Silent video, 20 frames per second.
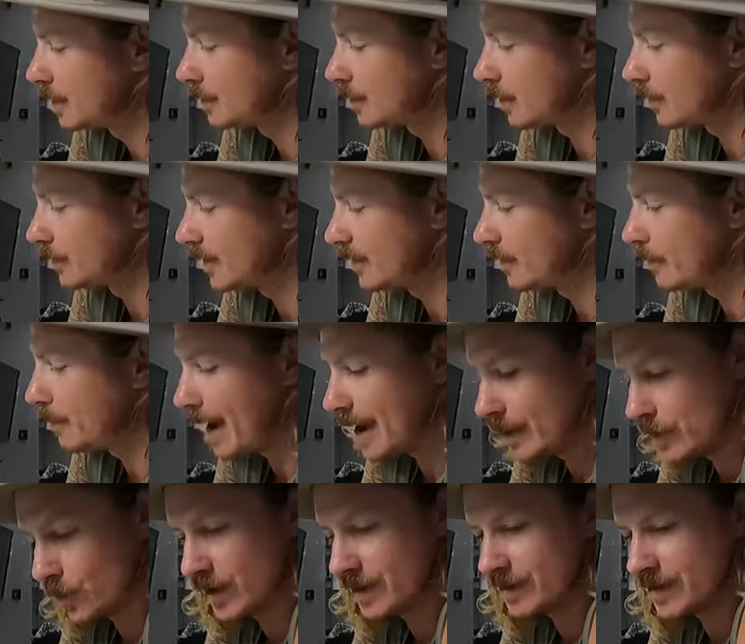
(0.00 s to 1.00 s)
So I've never
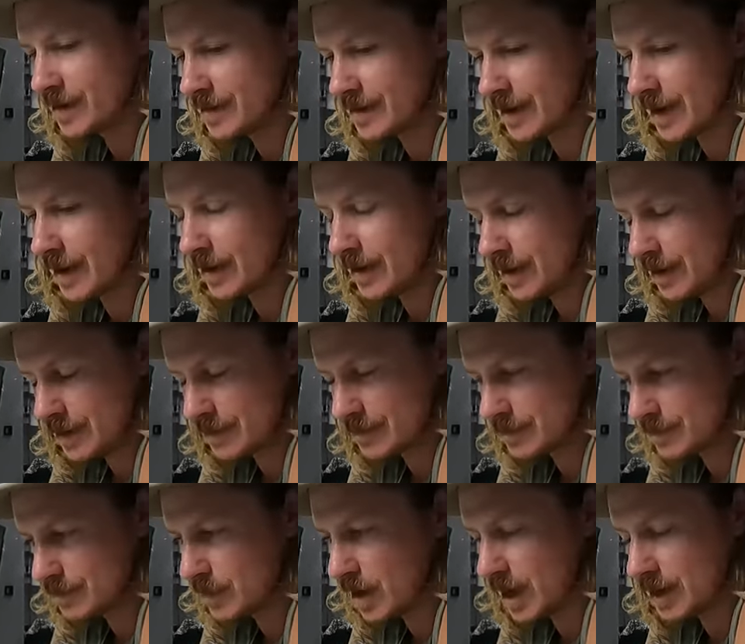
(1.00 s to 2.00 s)
made a whiskey sour,
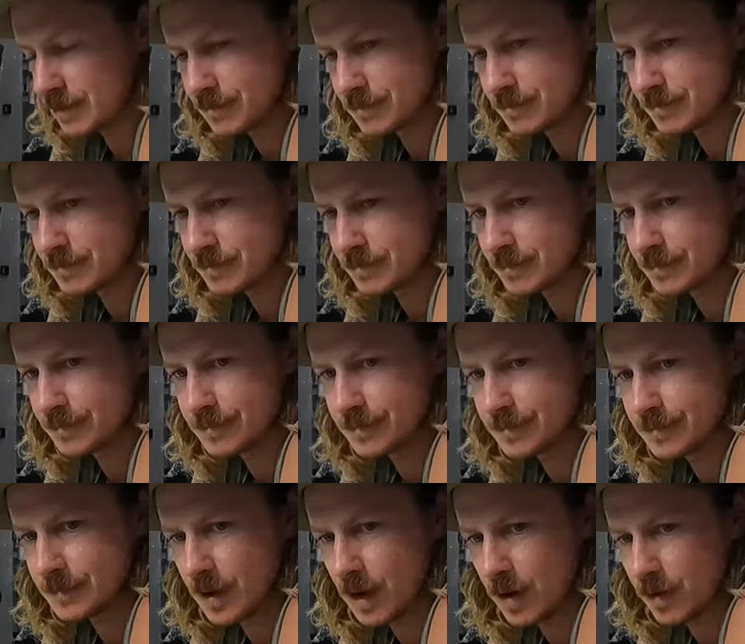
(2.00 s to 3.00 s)
but
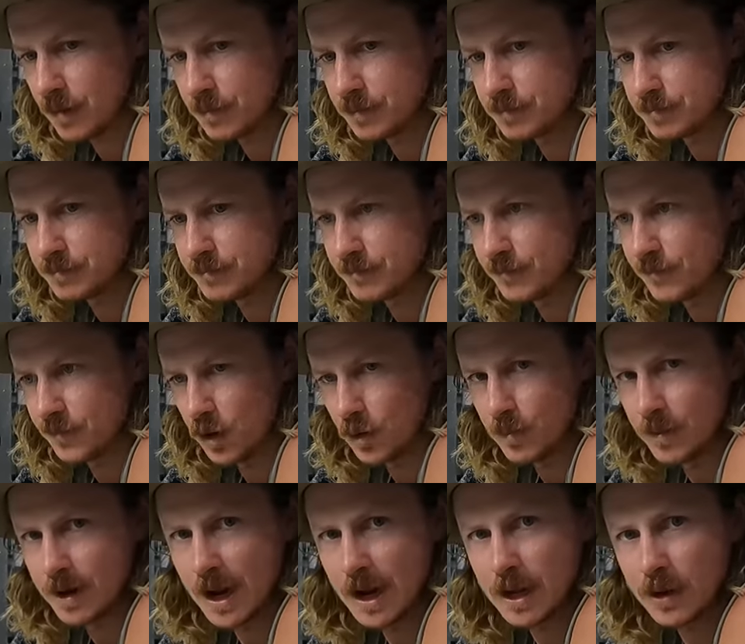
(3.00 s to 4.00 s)
I'll
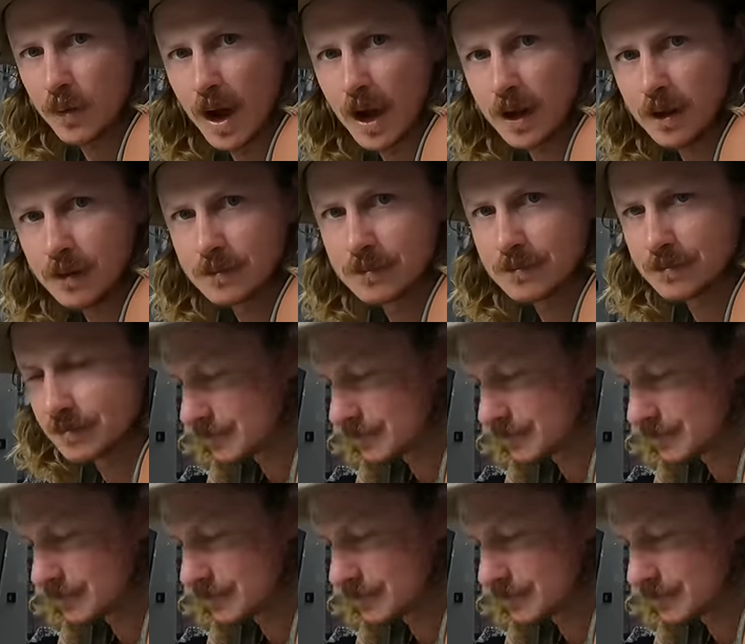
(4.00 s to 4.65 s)
film it anyway.